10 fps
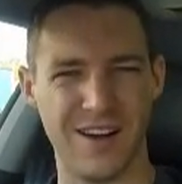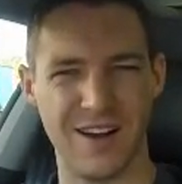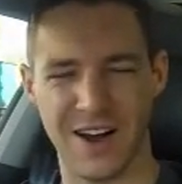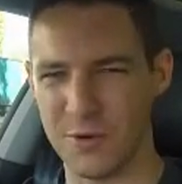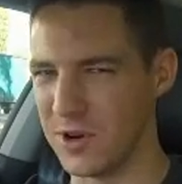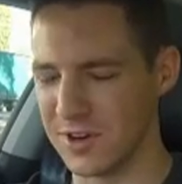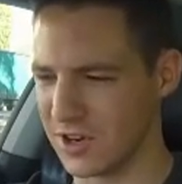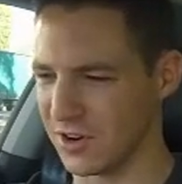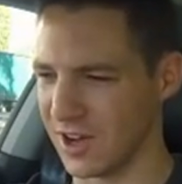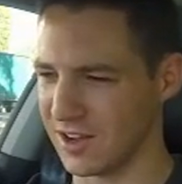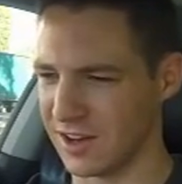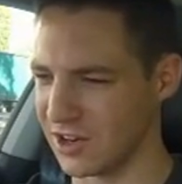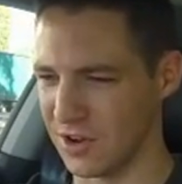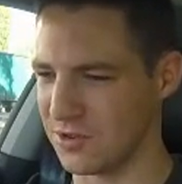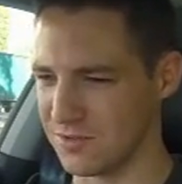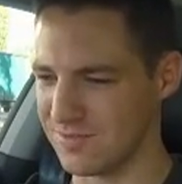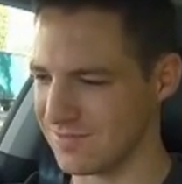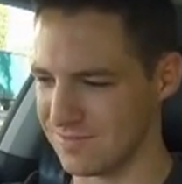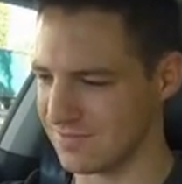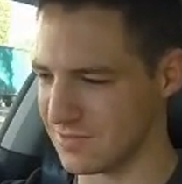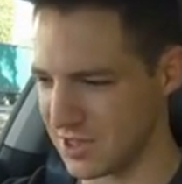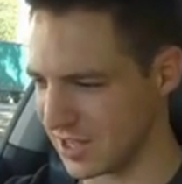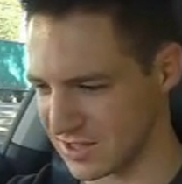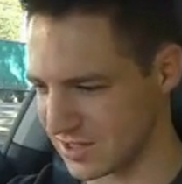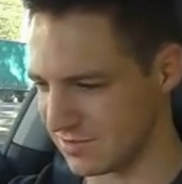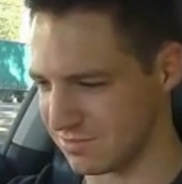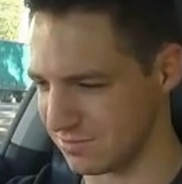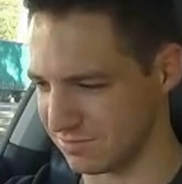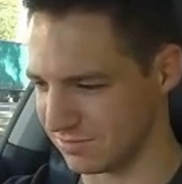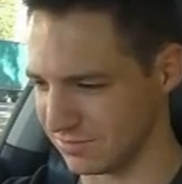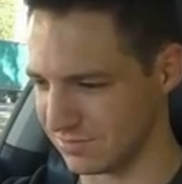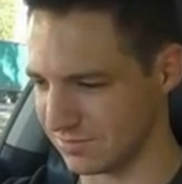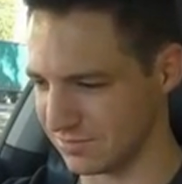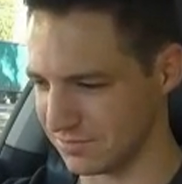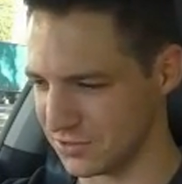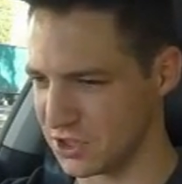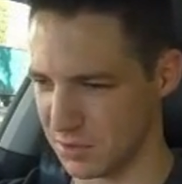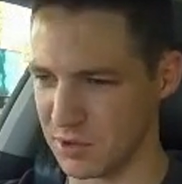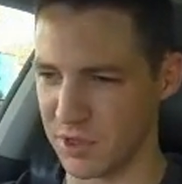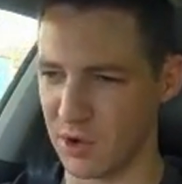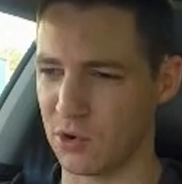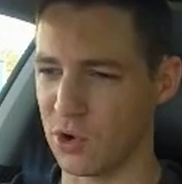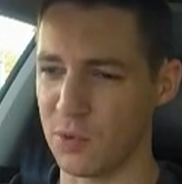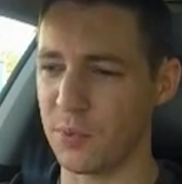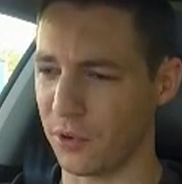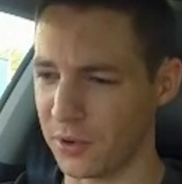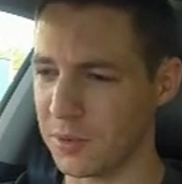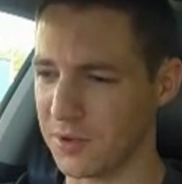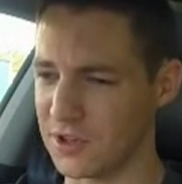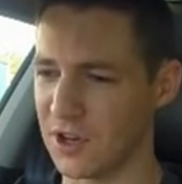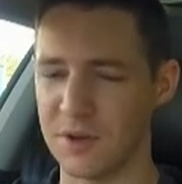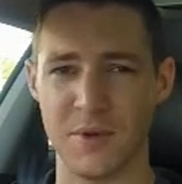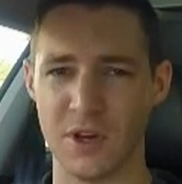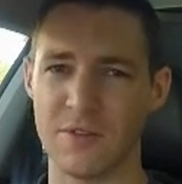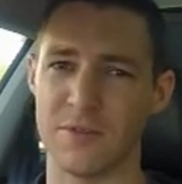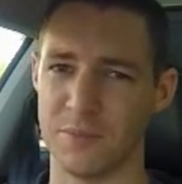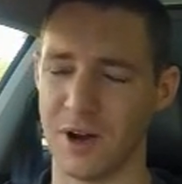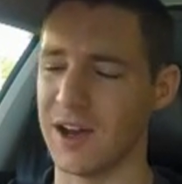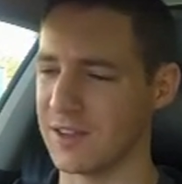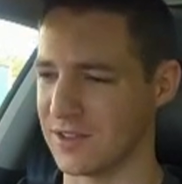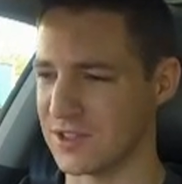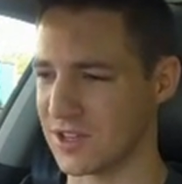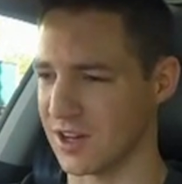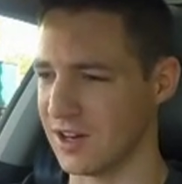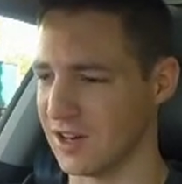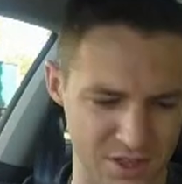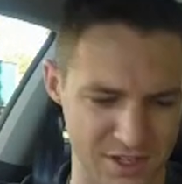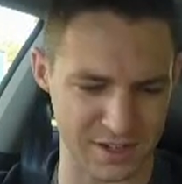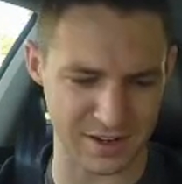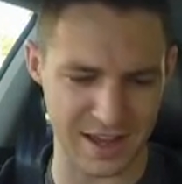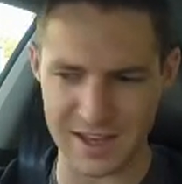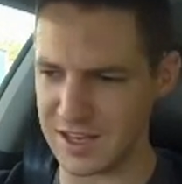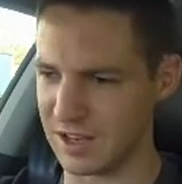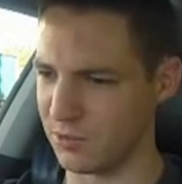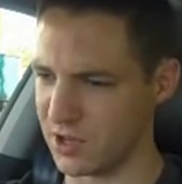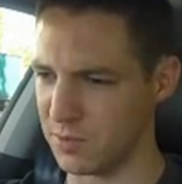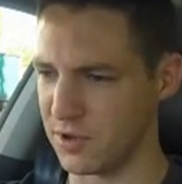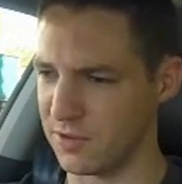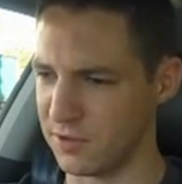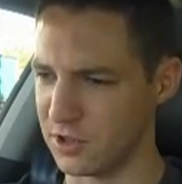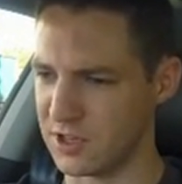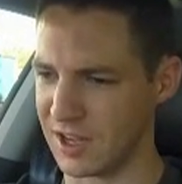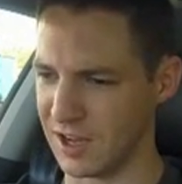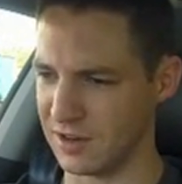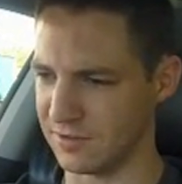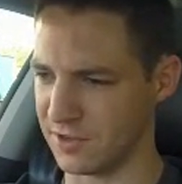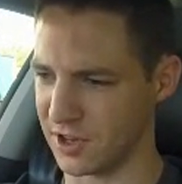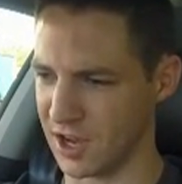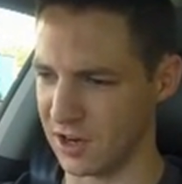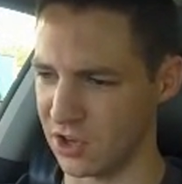I really don't like. That's something that could probably turn me off from buying this car. The delay in when you put your foot down for the car to